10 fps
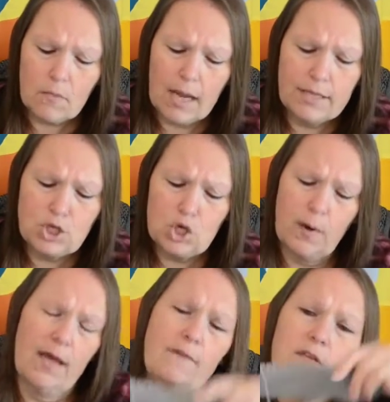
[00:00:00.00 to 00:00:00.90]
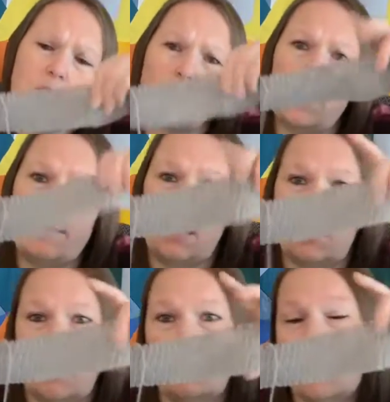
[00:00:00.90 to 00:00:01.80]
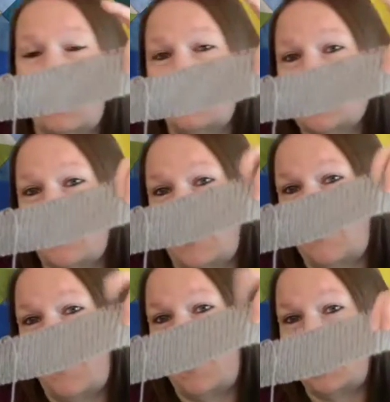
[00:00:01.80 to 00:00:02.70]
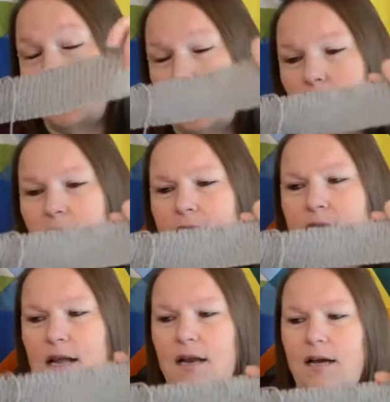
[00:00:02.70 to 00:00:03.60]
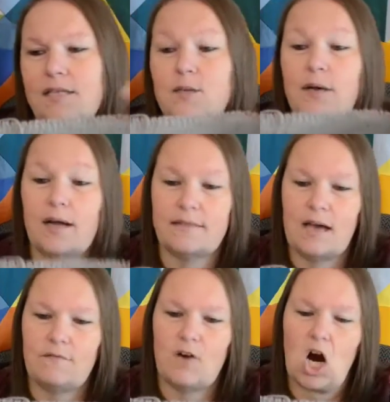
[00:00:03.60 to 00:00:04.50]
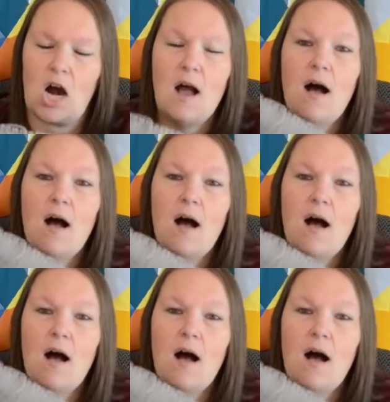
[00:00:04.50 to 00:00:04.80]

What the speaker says: and so I have this ribbing, and that was what I thought I could work on at knit night. So I got that far.